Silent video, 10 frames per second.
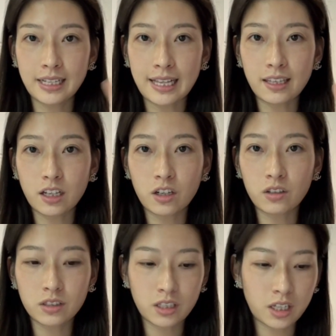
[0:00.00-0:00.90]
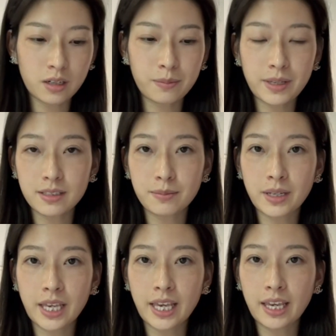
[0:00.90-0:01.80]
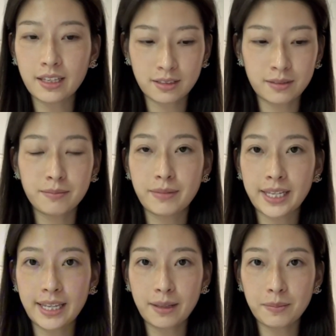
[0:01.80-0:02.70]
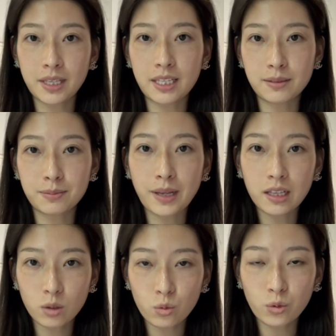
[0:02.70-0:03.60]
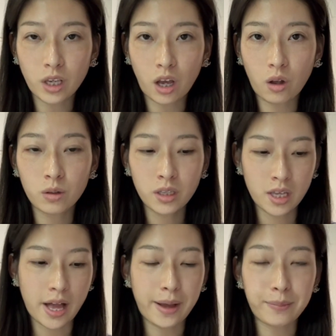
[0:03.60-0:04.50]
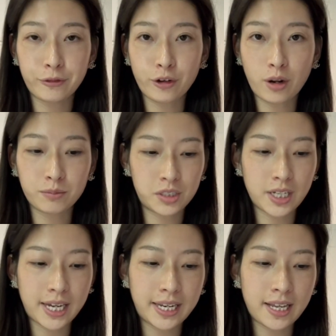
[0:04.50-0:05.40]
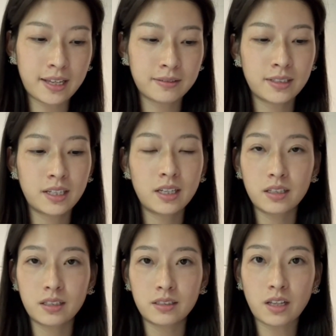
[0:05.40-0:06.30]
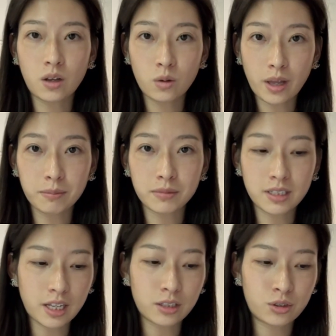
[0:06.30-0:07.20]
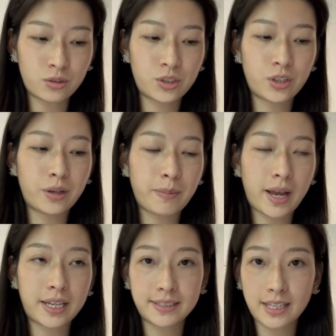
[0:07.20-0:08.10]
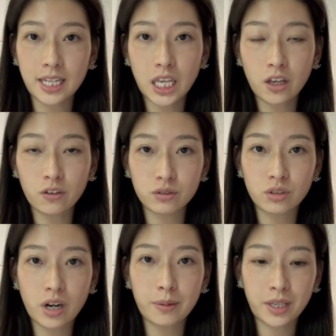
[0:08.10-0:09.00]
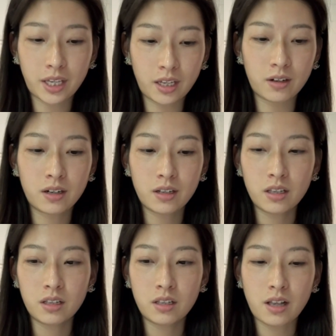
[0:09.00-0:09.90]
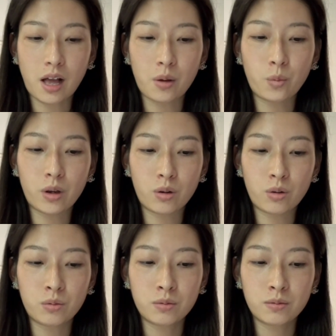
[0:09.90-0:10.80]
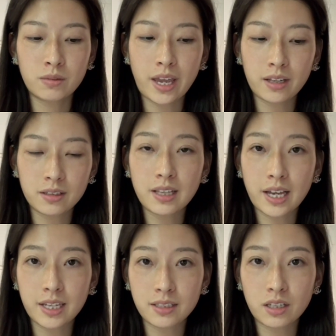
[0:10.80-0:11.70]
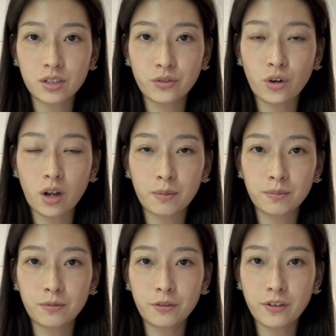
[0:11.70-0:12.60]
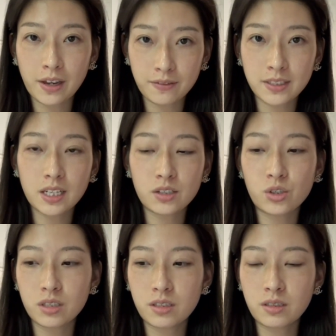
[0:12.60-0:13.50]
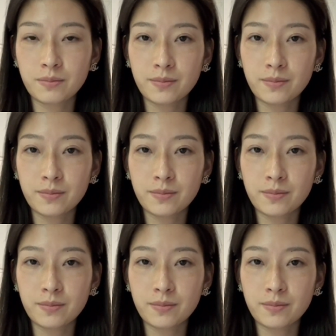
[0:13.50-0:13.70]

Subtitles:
Hello, dear Mr. Mahes. My name is Pan Luyao. I'm from China. Now I'm glad to share my study of Grab here. I will analyze it from 5 sections.